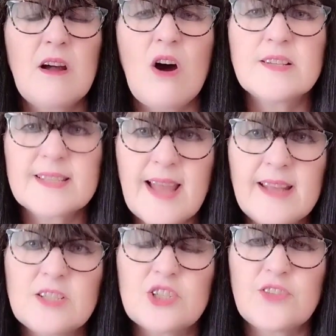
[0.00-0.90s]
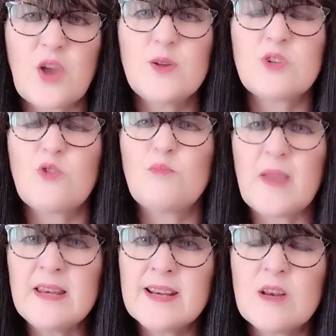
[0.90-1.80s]
are said to those who've
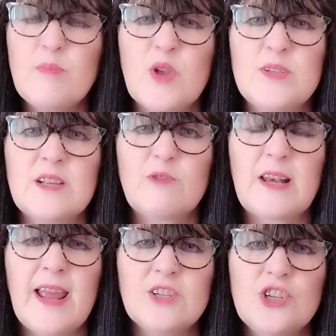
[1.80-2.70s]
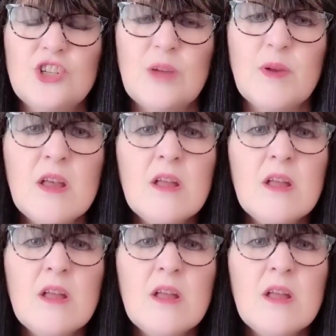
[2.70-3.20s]
been in an abusive relationship,